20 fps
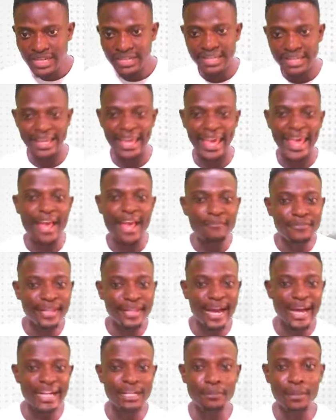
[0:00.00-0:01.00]
Like every
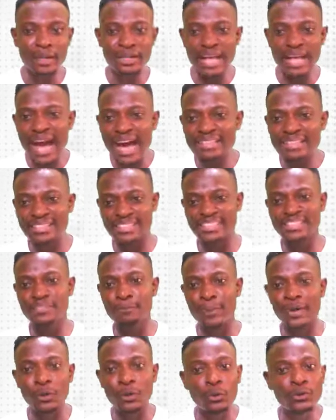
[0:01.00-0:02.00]
animal has its
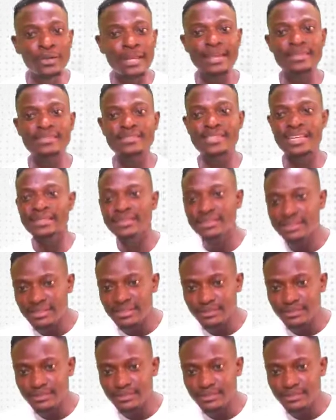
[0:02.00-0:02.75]
peculiar scent.